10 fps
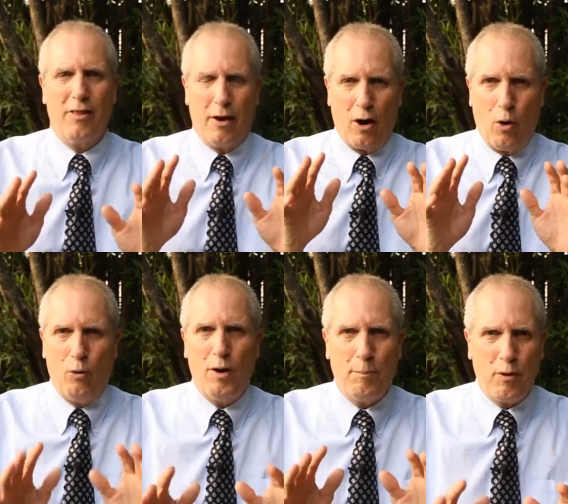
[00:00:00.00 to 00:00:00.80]
The
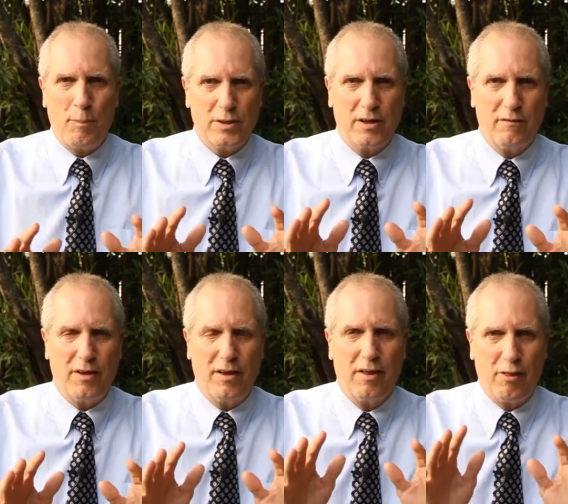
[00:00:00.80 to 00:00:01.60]
only purpose of
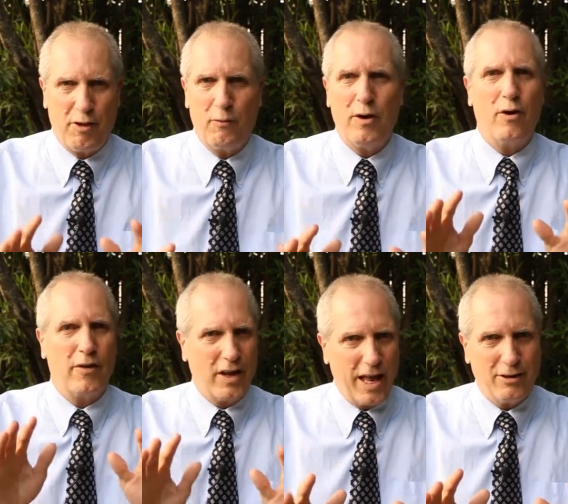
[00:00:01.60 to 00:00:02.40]
the theory or
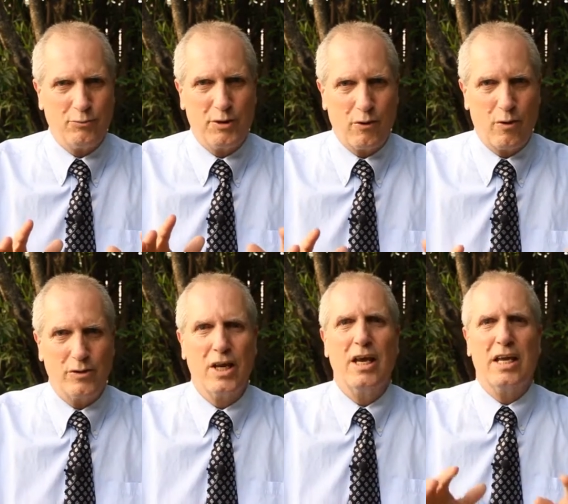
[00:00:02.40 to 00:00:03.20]
the classroom
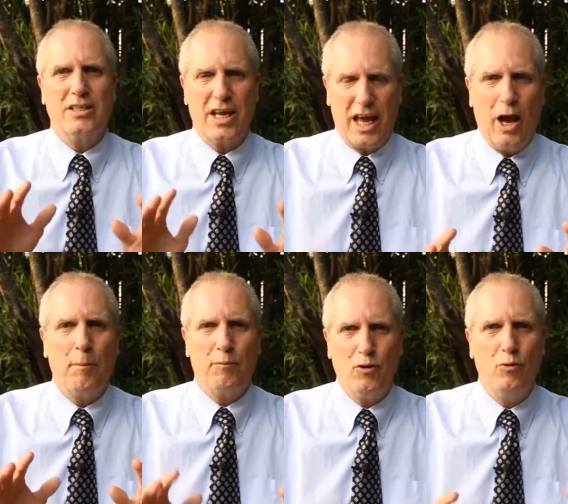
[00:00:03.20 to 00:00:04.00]
materials is to
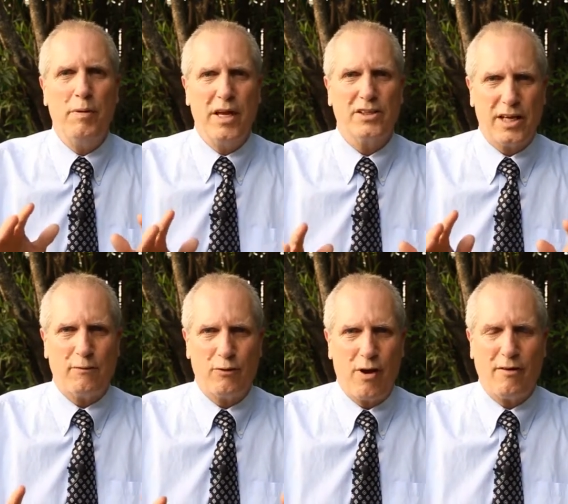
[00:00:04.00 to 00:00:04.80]
help you be a
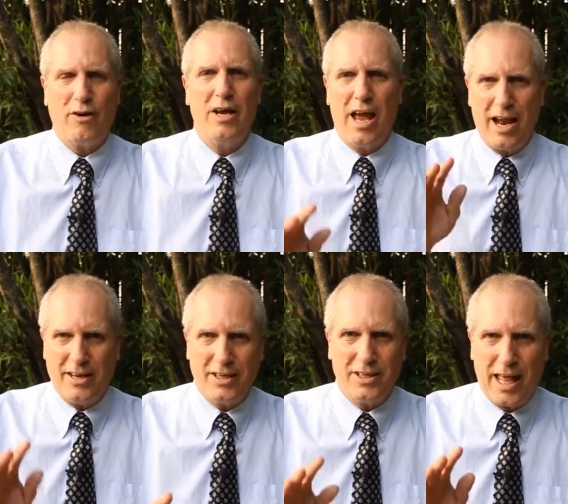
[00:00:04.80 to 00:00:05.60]
safer driver. And
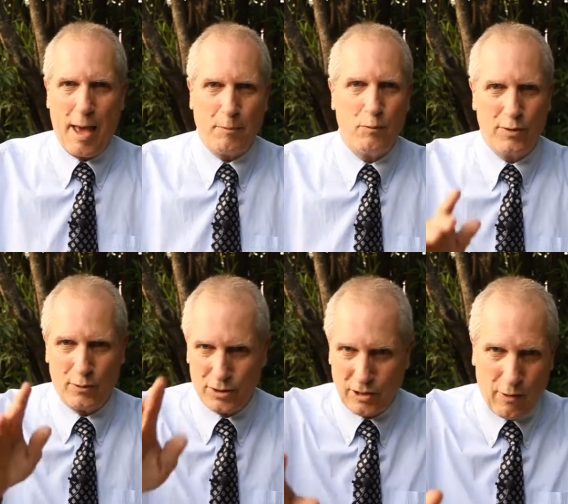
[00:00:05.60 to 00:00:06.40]
it doesn't happen when
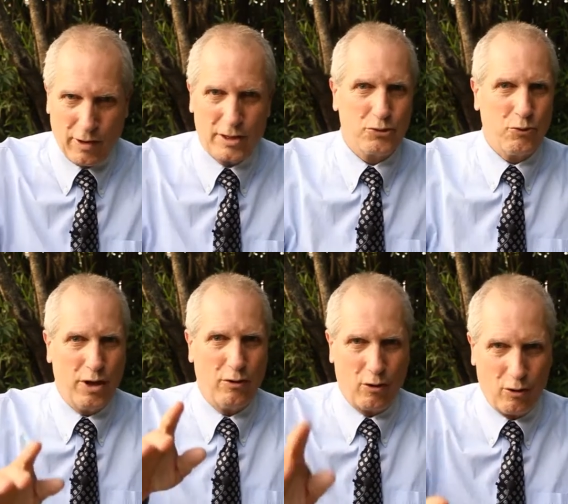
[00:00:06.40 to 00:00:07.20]
you're staring at a
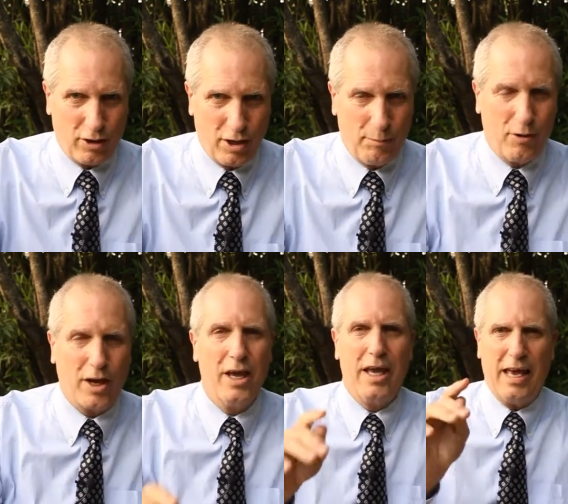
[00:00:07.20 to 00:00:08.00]
screen or looking at a
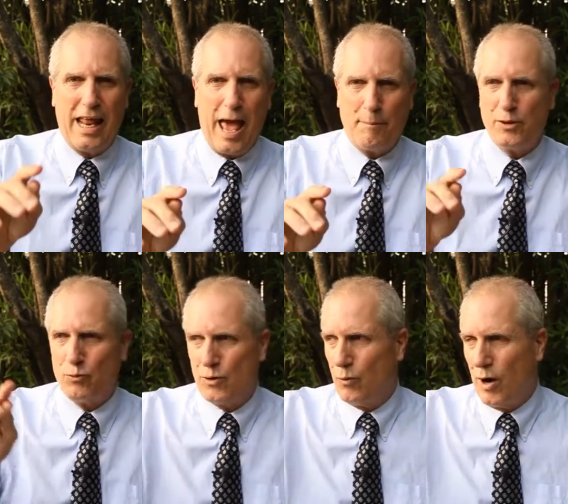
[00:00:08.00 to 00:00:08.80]
book. It
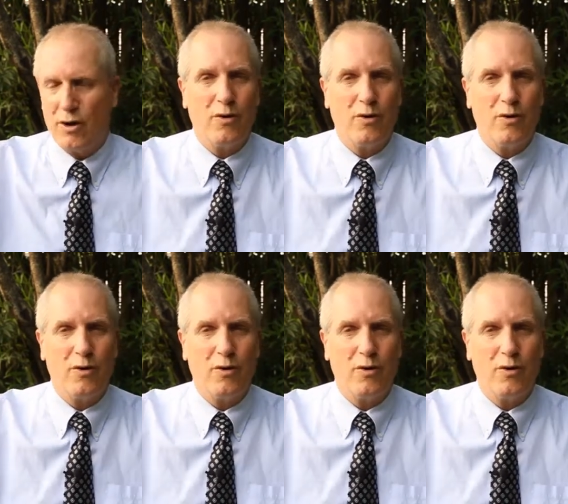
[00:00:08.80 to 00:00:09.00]
happens when you're where?